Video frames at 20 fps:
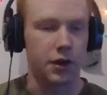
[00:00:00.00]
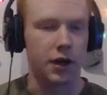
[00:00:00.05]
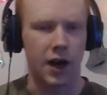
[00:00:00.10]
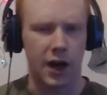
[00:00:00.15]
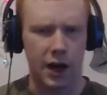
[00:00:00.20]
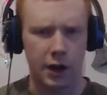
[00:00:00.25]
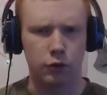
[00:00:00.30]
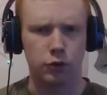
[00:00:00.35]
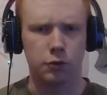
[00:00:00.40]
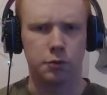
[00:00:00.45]

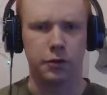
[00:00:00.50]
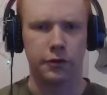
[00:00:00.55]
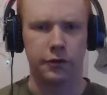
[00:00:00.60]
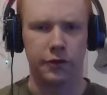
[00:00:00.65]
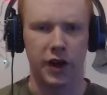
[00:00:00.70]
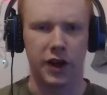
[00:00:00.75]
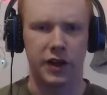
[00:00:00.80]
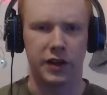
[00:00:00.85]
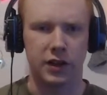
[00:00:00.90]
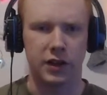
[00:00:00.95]
I will
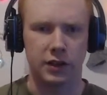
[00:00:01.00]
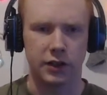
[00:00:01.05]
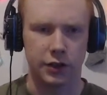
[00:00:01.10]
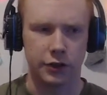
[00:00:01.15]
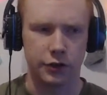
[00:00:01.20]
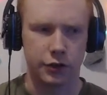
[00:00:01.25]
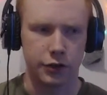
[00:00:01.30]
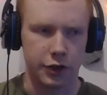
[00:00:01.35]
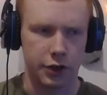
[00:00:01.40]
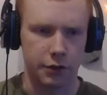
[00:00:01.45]
provide that
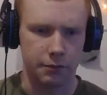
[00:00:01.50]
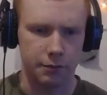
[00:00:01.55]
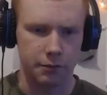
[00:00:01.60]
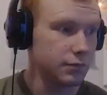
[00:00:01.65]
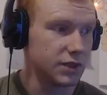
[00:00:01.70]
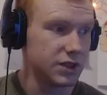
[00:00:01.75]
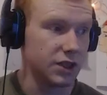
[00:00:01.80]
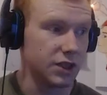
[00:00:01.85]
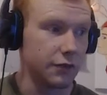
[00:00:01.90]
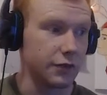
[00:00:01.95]
leadership
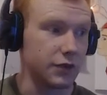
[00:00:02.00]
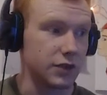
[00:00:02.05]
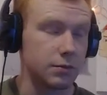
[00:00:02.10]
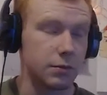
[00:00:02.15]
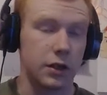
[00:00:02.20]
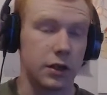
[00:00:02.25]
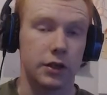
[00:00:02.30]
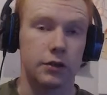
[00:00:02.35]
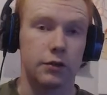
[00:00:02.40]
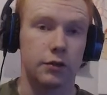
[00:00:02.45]

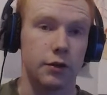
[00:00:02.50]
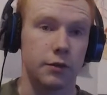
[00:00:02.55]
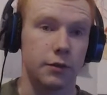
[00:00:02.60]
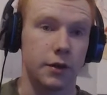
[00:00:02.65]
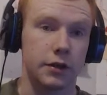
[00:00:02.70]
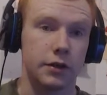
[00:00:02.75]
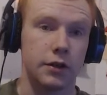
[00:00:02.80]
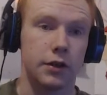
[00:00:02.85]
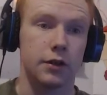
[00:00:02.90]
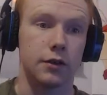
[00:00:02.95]
self-explanatory
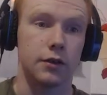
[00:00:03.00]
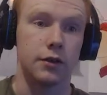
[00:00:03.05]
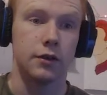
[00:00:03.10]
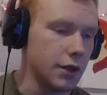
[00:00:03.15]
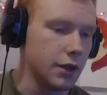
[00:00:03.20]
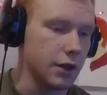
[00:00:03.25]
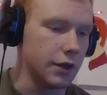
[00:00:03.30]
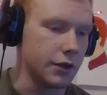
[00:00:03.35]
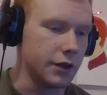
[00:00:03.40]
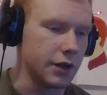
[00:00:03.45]
right there.
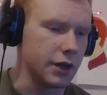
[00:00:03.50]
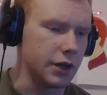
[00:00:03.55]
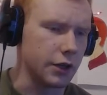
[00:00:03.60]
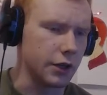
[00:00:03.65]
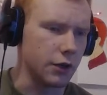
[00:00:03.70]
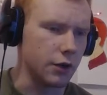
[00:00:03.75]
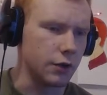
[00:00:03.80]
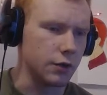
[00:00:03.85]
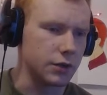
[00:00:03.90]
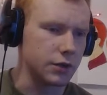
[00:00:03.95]
And then it
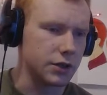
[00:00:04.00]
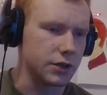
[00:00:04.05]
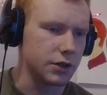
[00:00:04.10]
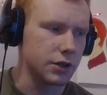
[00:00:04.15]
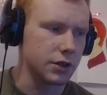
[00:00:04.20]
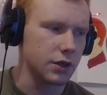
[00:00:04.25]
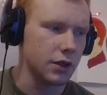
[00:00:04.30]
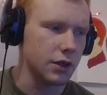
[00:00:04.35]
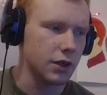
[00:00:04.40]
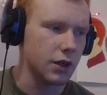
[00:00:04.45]

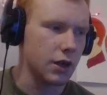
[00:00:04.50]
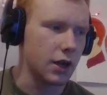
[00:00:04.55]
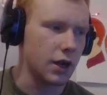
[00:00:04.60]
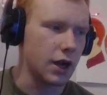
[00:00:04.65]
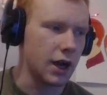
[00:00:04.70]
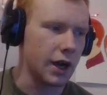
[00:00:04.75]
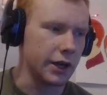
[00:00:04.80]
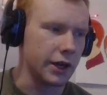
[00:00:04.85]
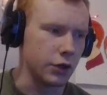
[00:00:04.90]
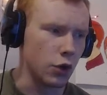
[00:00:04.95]
goes,
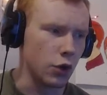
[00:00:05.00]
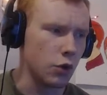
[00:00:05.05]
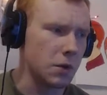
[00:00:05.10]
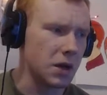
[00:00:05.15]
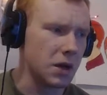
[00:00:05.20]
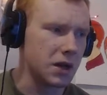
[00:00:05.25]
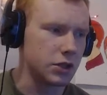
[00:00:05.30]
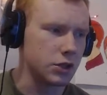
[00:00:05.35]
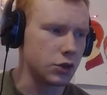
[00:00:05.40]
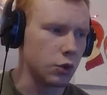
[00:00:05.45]
I know
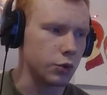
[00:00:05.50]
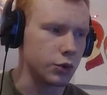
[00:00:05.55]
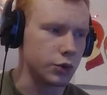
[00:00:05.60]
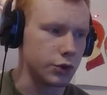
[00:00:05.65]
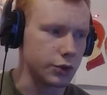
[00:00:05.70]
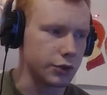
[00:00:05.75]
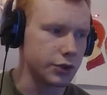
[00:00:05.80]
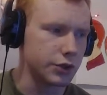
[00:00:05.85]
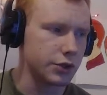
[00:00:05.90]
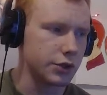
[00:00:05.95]
my
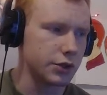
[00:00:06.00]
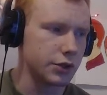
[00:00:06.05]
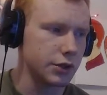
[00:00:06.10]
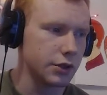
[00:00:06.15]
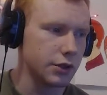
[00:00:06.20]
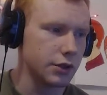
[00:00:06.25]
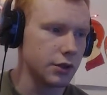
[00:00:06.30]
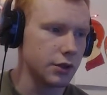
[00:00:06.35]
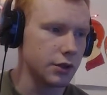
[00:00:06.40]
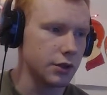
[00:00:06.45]
soldiers,
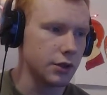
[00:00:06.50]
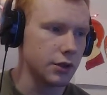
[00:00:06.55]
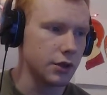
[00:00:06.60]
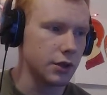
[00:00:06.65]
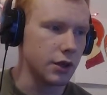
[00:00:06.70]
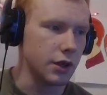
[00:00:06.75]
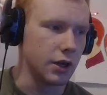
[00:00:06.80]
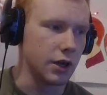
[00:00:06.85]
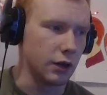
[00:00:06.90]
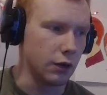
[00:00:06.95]

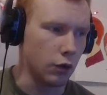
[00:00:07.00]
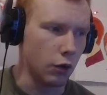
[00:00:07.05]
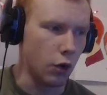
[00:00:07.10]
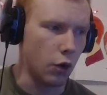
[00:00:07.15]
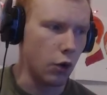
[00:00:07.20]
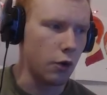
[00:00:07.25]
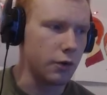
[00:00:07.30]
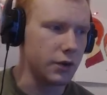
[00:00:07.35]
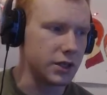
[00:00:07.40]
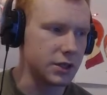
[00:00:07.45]
and I'll
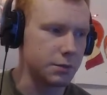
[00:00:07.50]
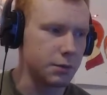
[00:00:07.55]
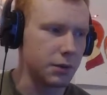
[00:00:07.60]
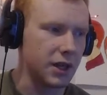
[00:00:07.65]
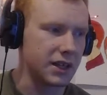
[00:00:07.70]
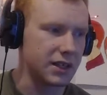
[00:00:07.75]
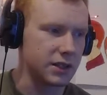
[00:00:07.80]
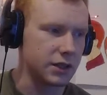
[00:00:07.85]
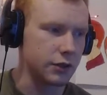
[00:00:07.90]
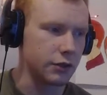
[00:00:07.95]
always
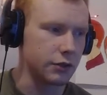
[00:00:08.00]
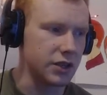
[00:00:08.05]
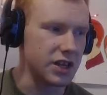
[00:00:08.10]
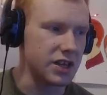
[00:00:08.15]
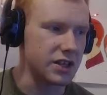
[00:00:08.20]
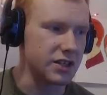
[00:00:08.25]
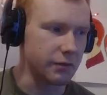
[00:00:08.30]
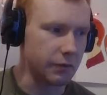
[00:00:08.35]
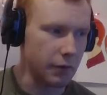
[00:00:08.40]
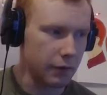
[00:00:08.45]
place their
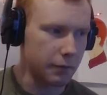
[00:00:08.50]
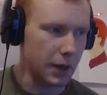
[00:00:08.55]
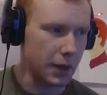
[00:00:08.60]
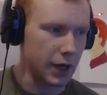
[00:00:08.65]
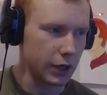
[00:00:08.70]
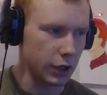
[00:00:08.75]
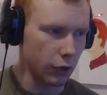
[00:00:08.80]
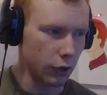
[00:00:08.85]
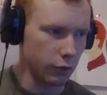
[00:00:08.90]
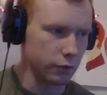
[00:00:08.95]
needs above
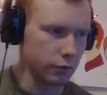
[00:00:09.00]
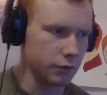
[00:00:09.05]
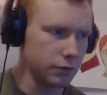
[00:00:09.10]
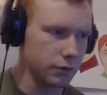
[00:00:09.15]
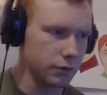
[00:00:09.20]
my own.